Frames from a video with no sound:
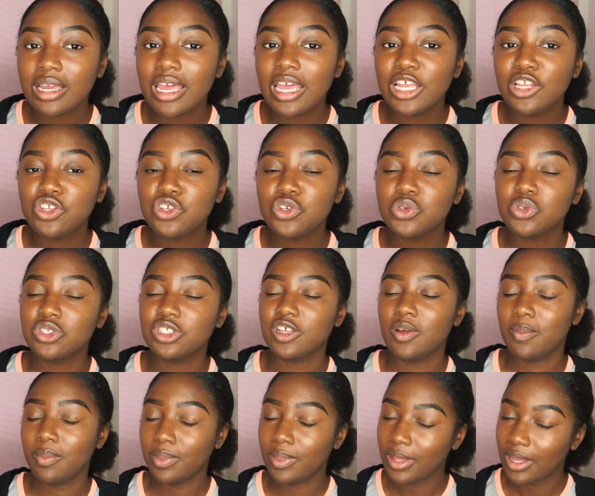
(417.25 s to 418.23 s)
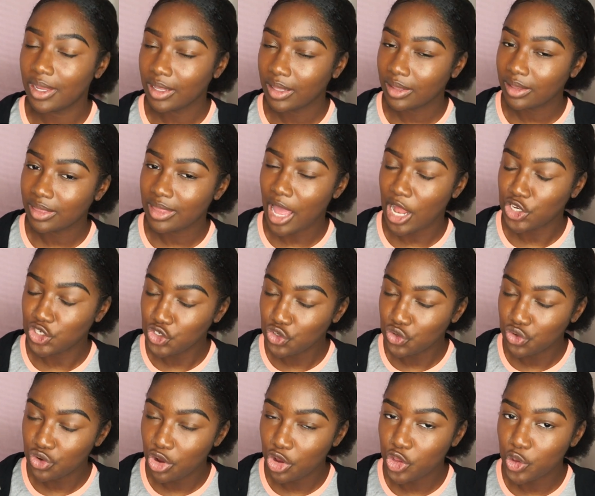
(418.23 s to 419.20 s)
into something that you
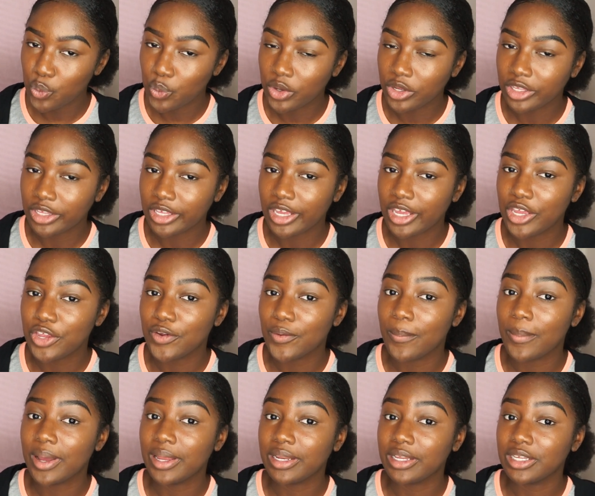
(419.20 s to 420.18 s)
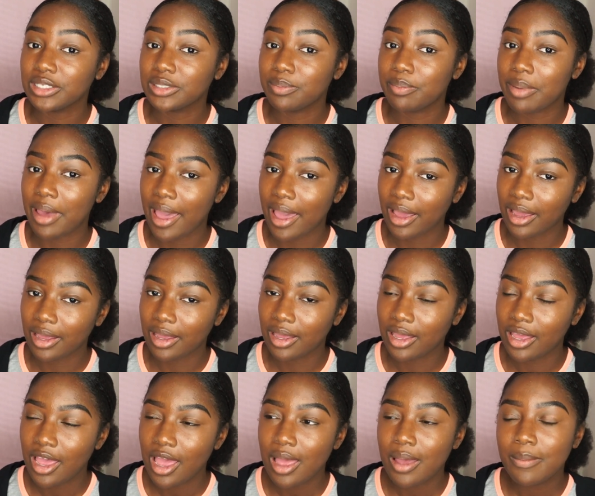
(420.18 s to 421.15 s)
know you will get your money's back.
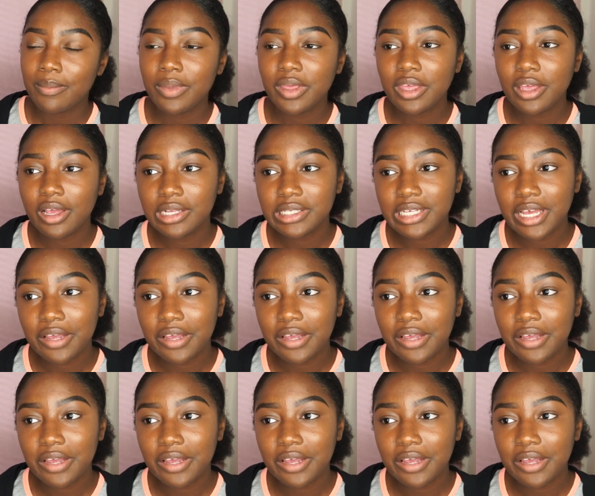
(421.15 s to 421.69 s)
Because